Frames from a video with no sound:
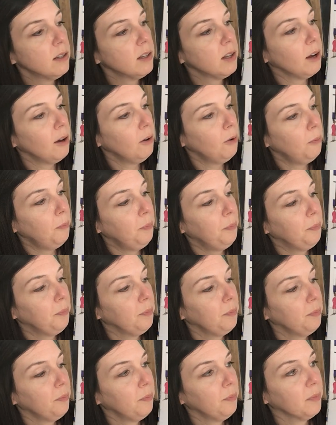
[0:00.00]
So
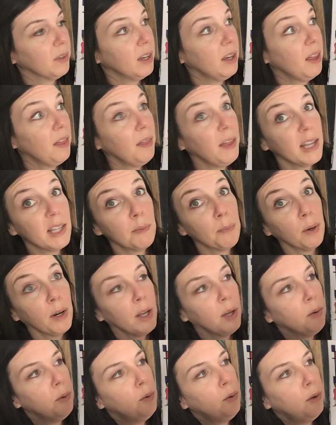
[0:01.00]
that's
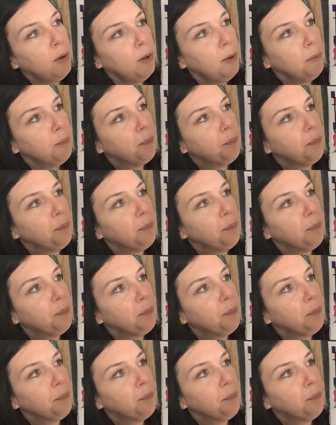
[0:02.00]
pretty cool.